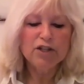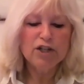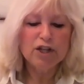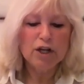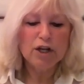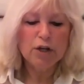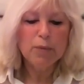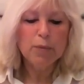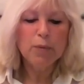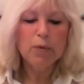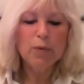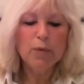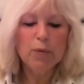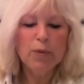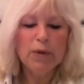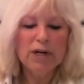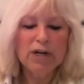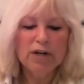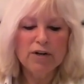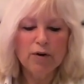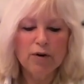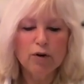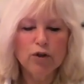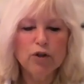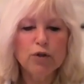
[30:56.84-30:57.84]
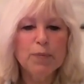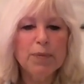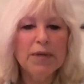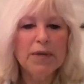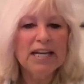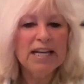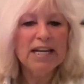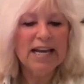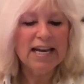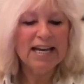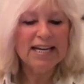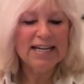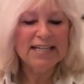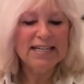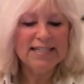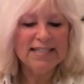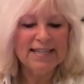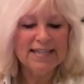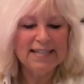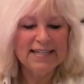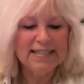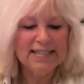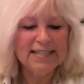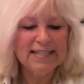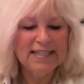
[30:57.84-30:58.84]
chip will not be
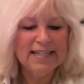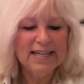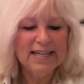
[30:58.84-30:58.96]
hated.